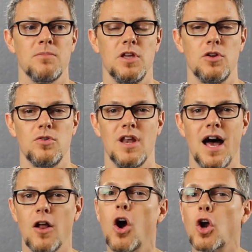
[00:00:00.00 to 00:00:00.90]
you know,
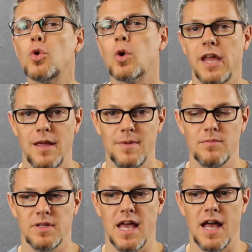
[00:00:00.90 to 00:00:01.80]
not hardcore gaming,
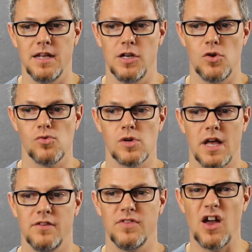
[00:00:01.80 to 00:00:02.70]
but that, you know,
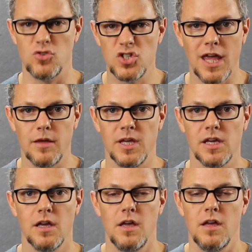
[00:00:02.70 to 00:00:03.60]
kind of couch
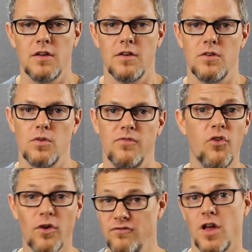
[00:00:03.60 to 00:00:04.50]
gaming
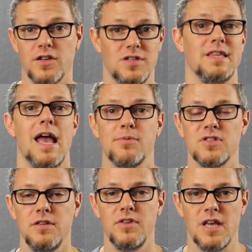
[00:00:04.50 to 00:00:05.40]
forefront to the Apple
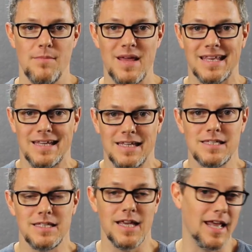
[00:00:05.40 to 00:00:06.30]
TV and make it
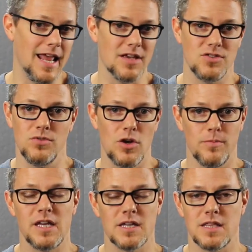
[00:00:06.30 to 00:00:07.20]
easy. And as you know,
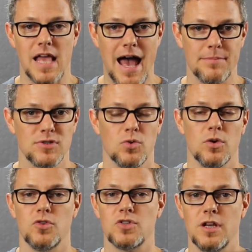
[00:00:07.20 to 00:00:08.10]
because of the App
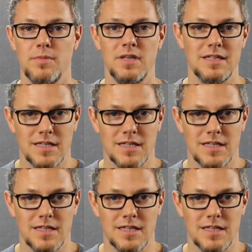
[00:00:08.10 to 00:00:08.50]
Store, there's going to be